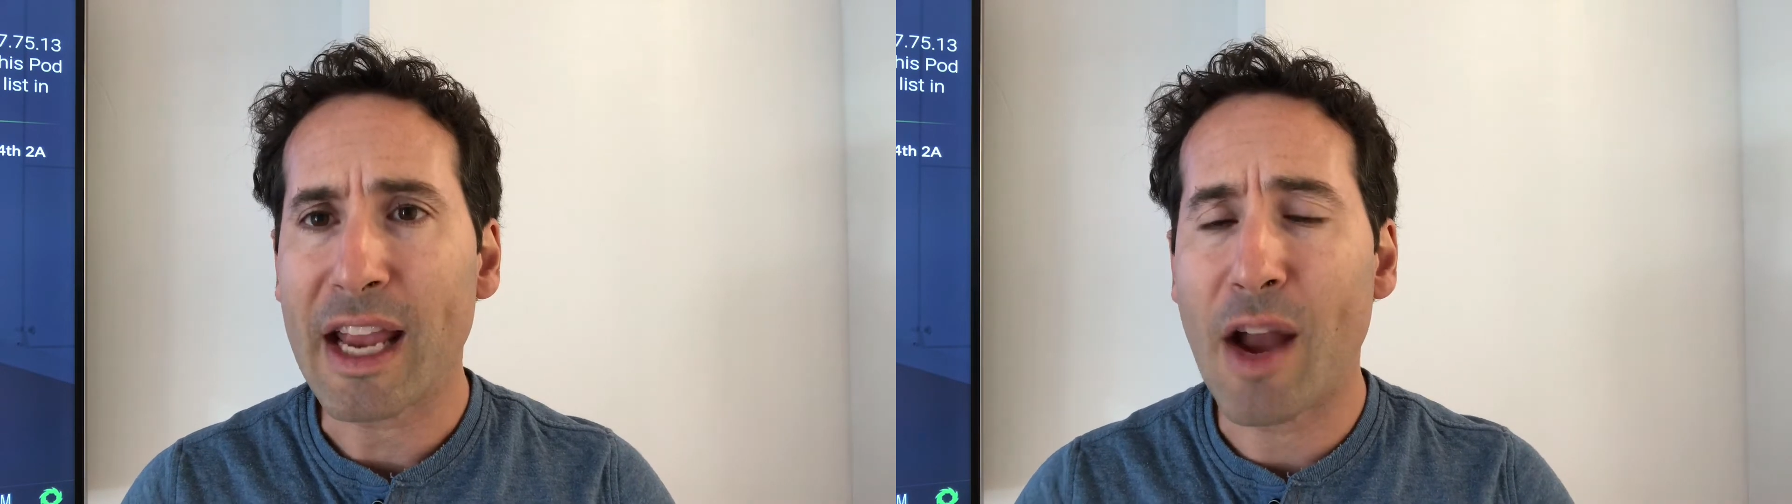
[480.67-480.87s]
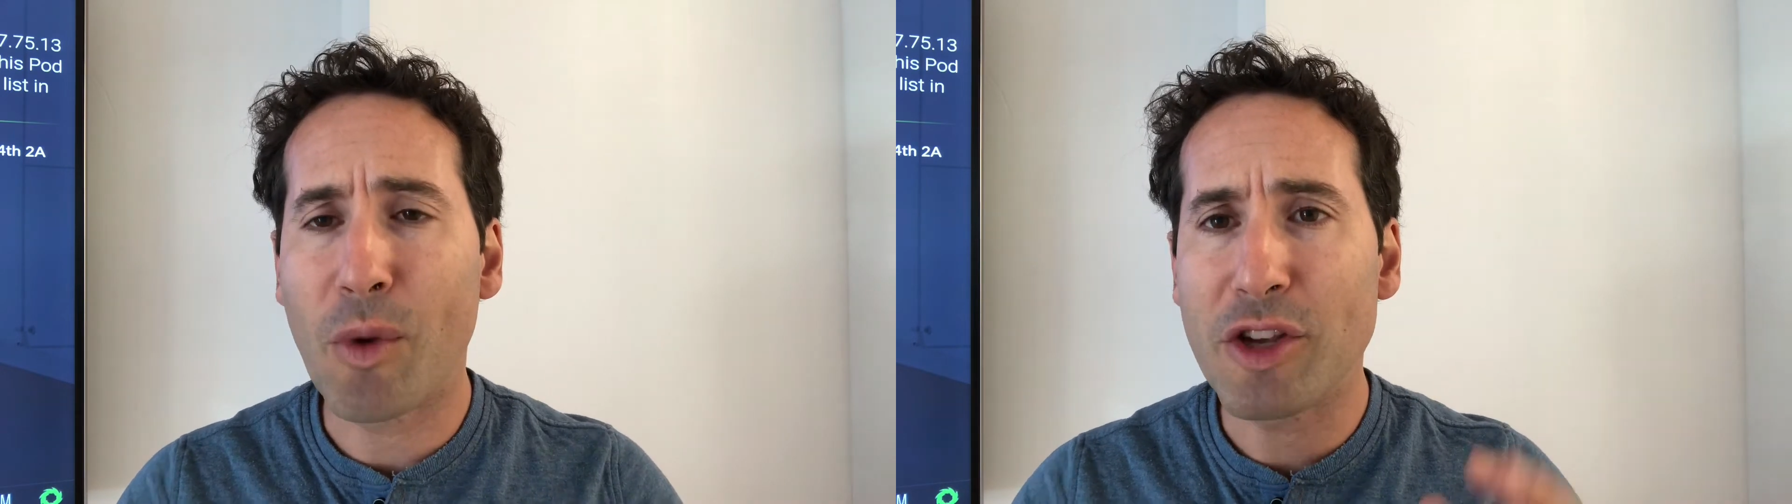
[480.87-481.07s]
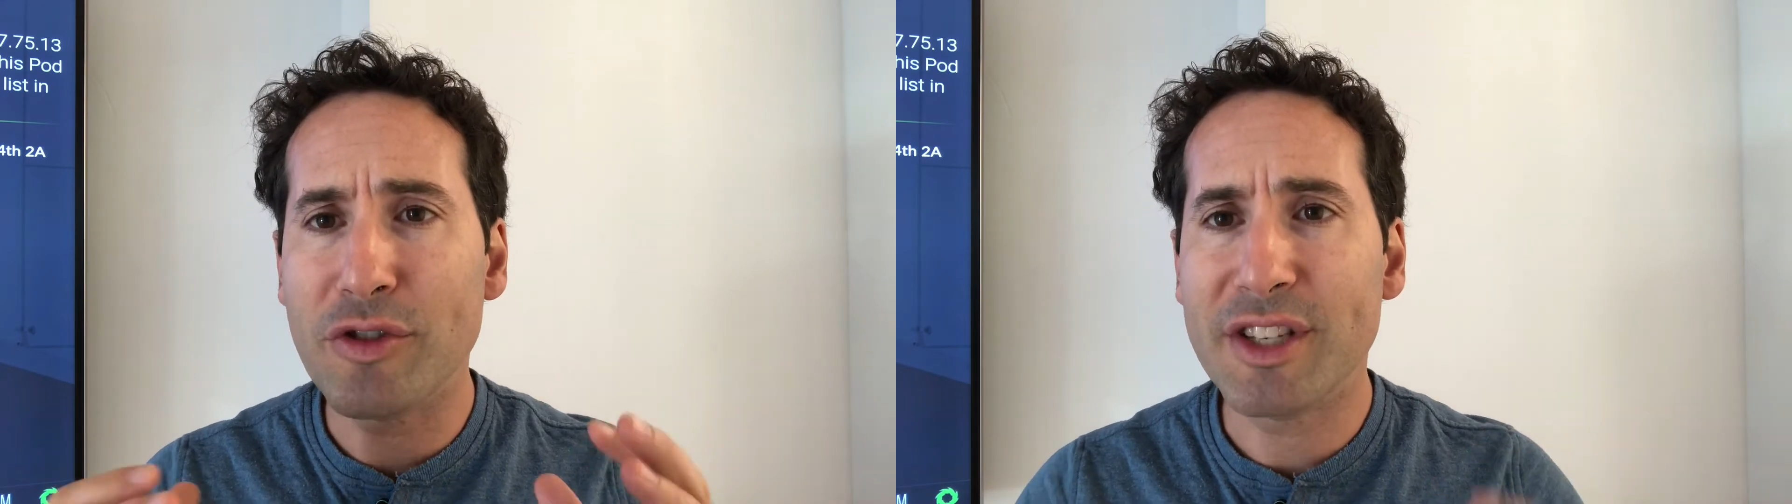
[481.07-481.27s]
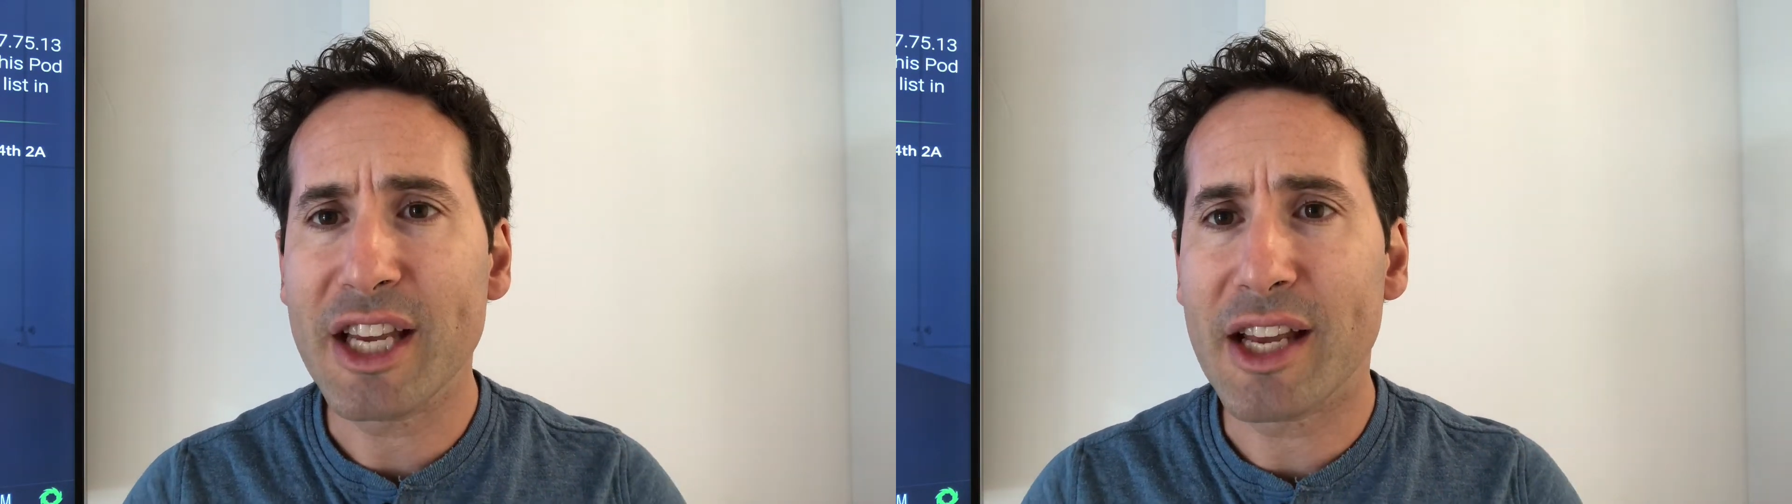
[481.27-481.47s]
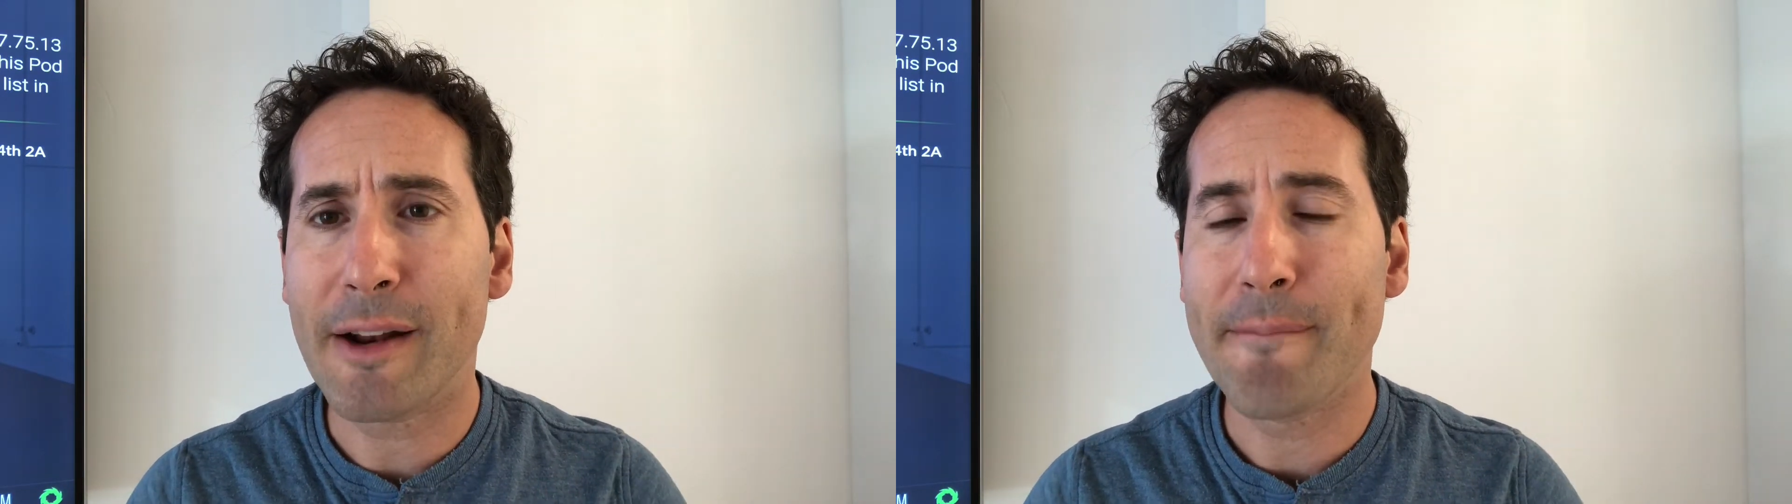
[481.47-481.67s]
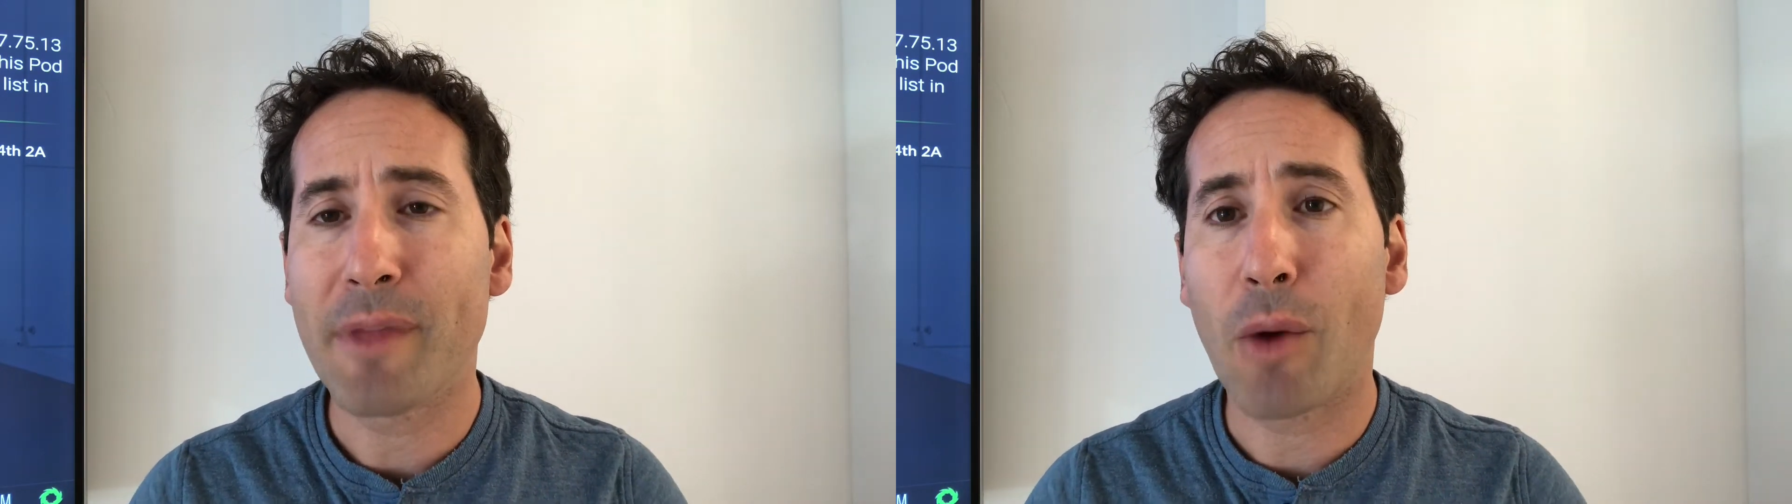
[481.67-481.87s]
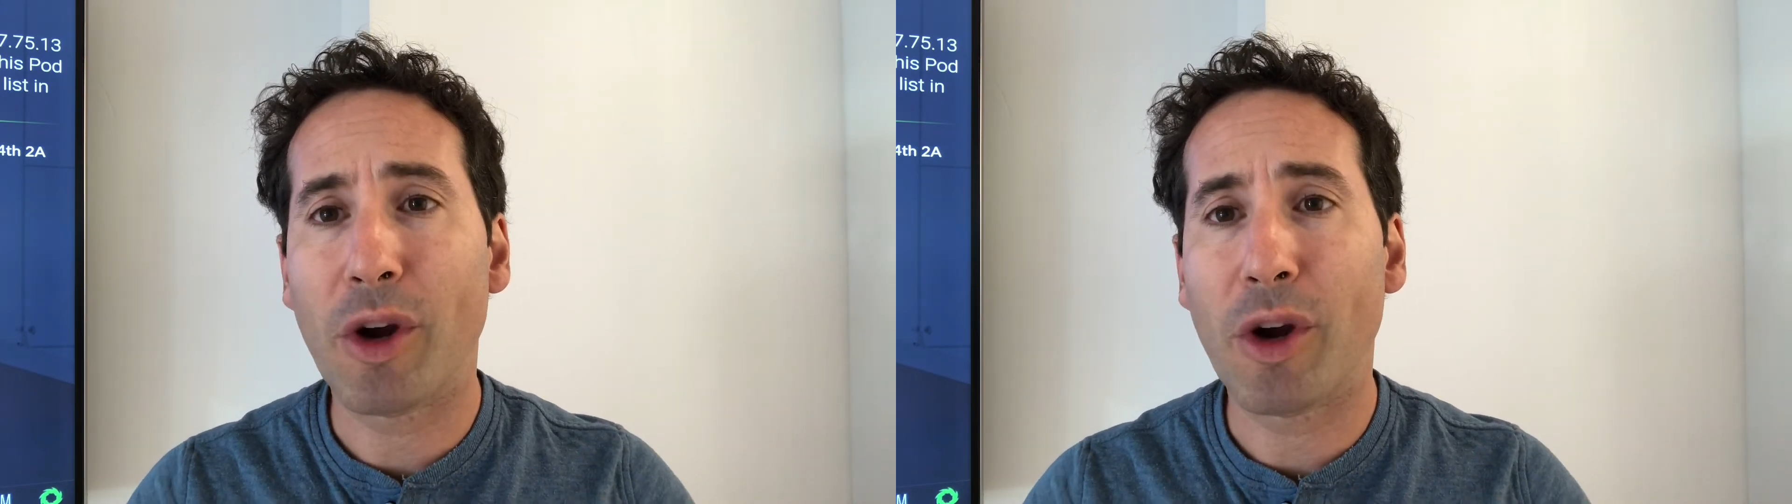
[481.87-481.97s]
And when you see it, I